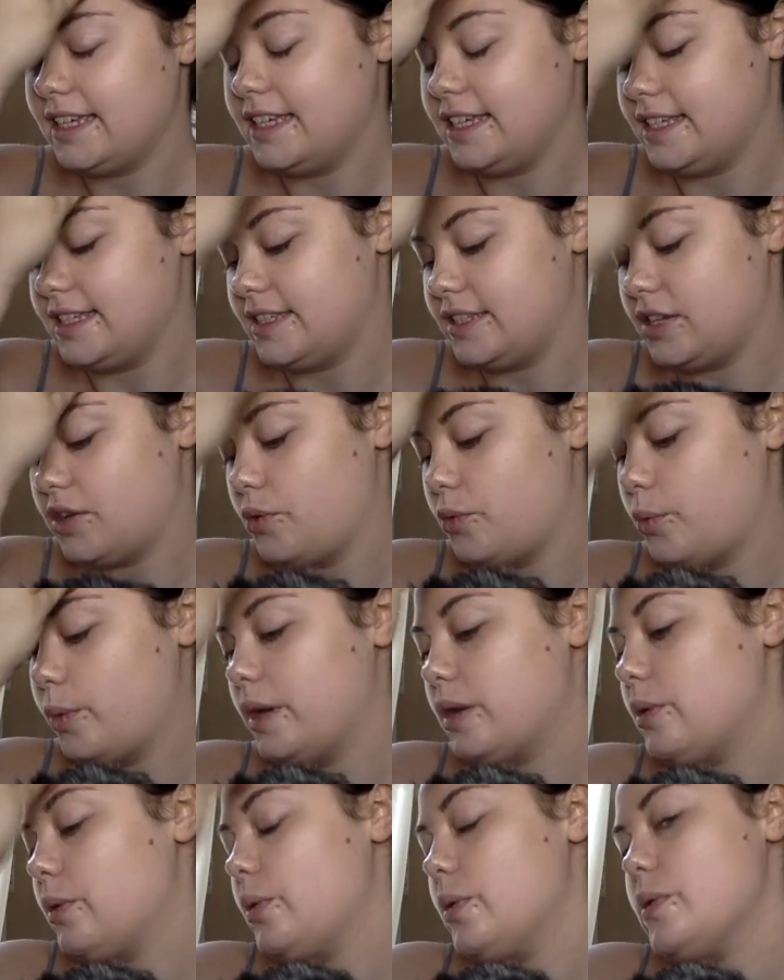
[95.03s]
He's so
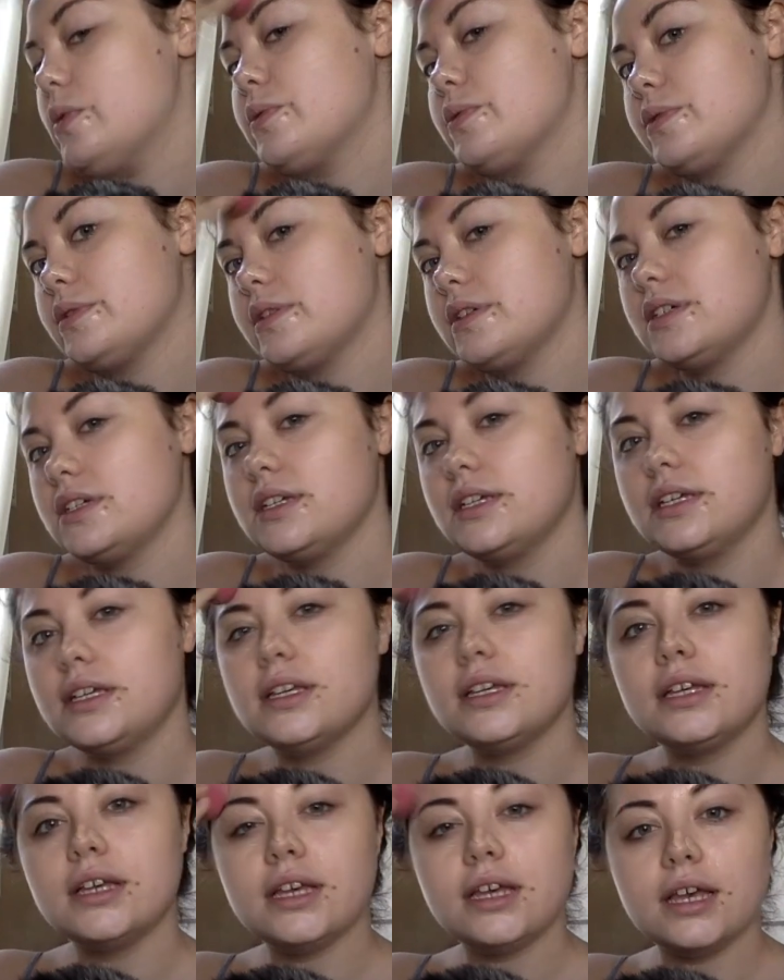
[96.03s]
little.
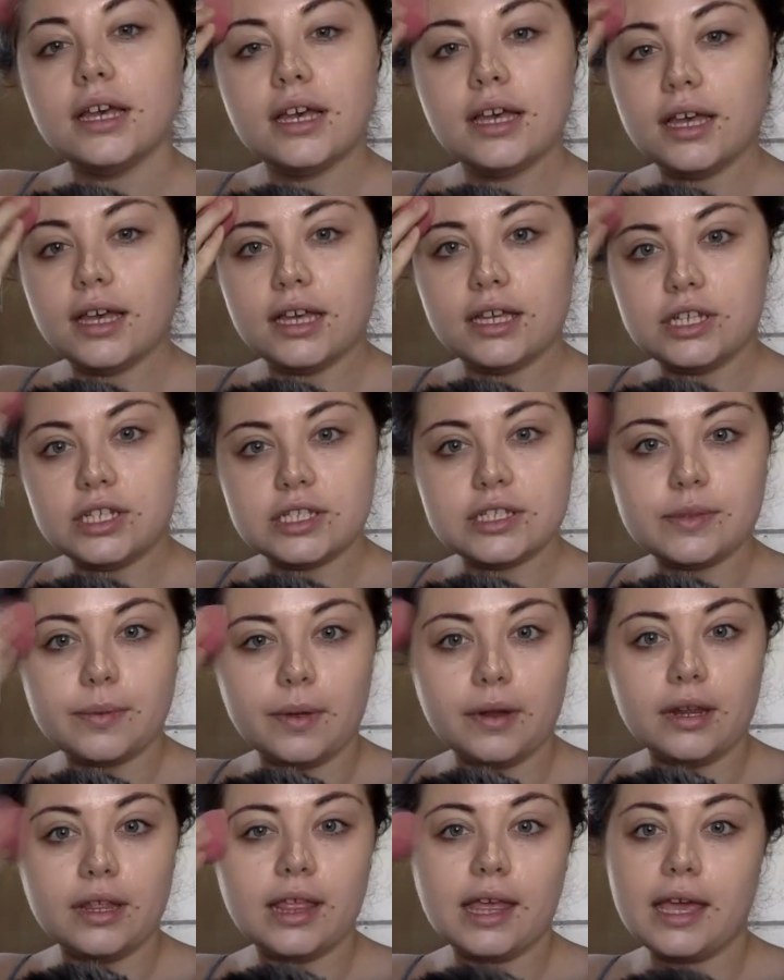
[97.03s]
I just
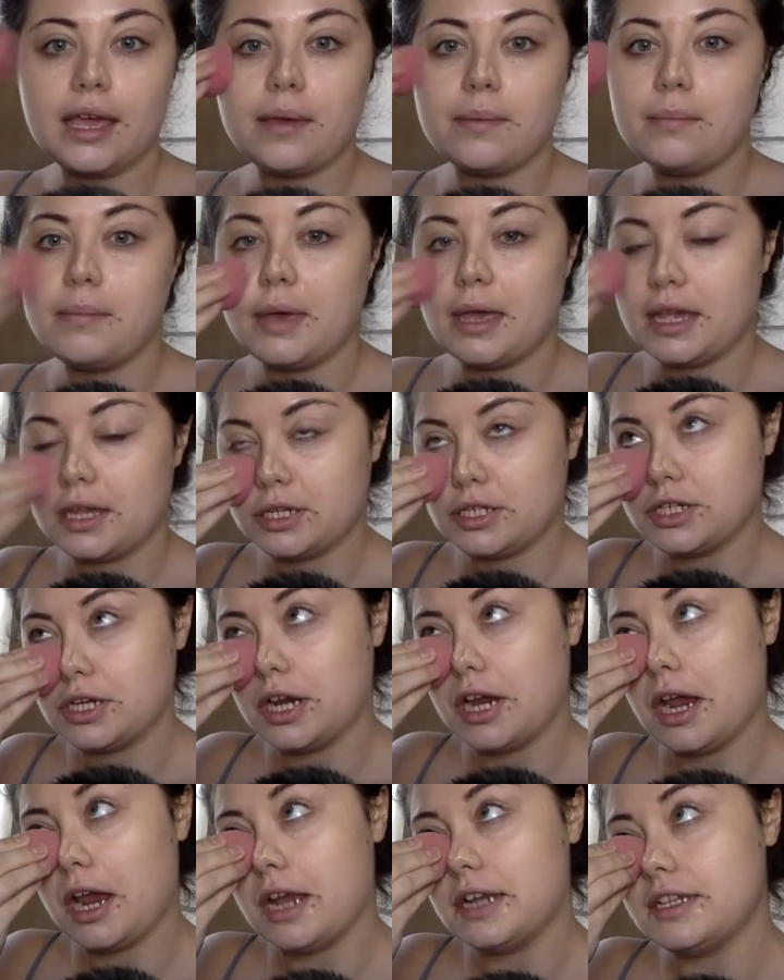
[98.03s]
want to like make
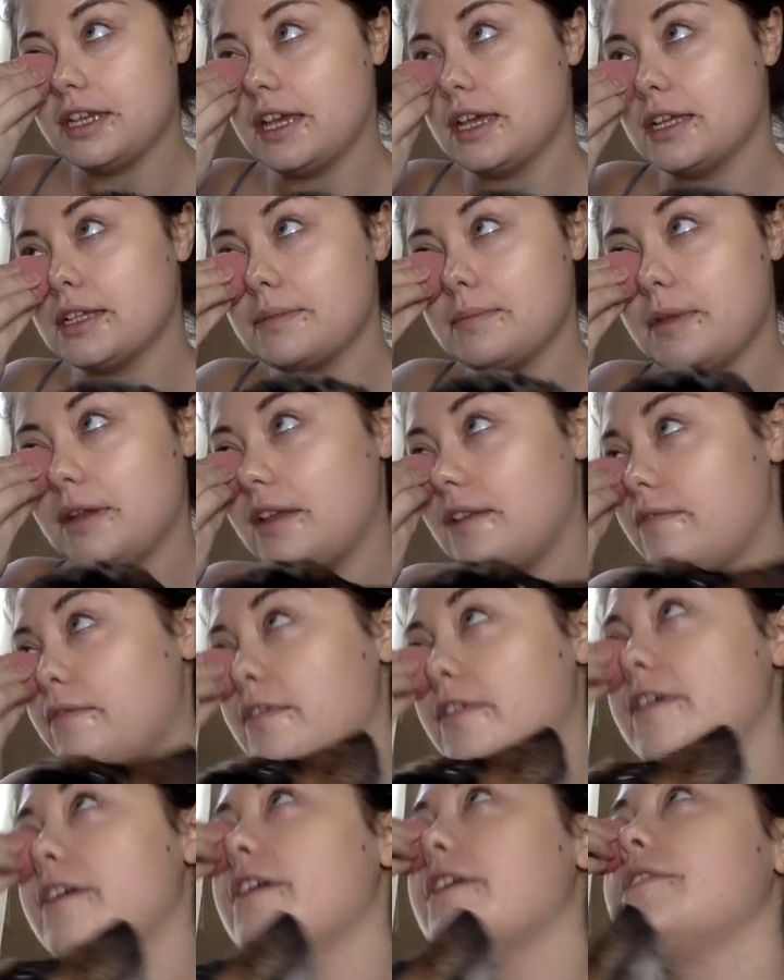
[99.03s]
sure I take as many
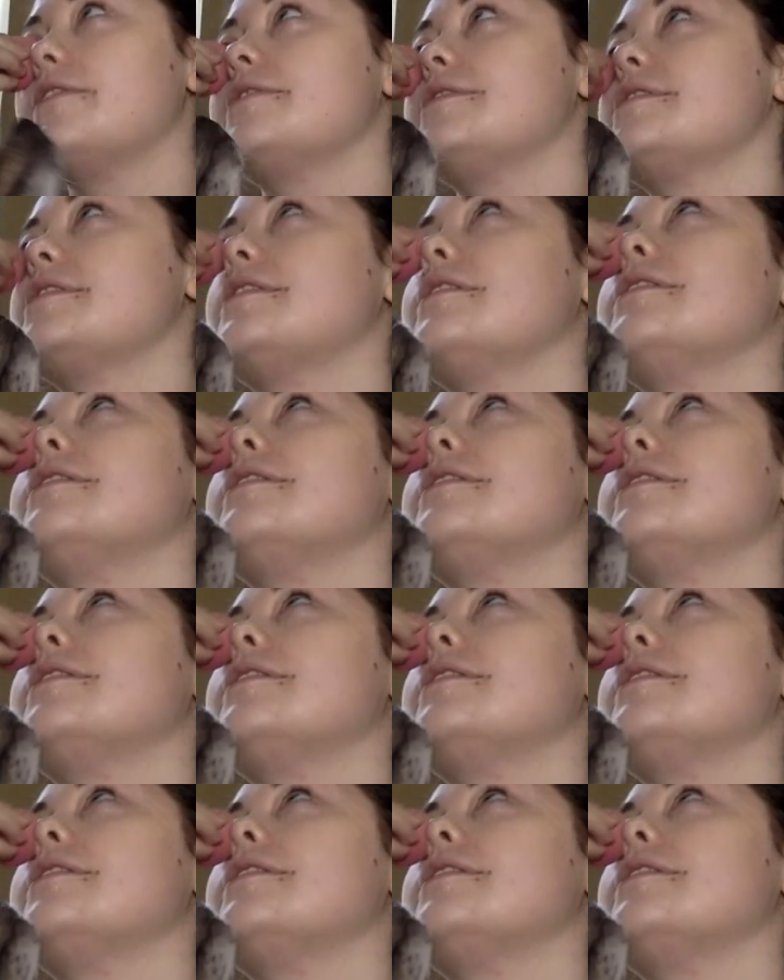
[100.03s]
videos